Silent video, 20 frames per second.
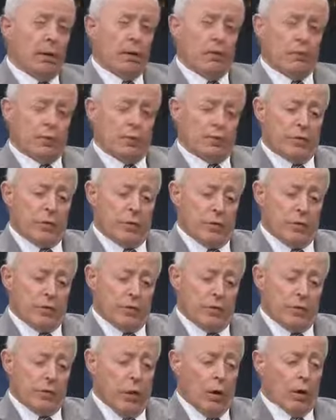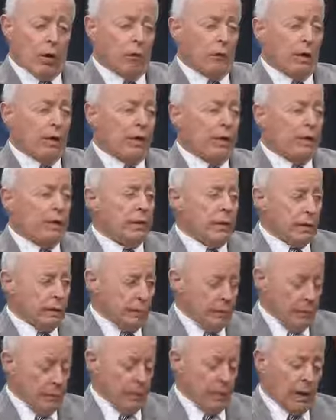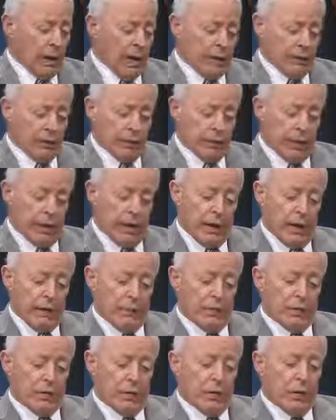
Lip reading: Since he was inaugurated, he had their names.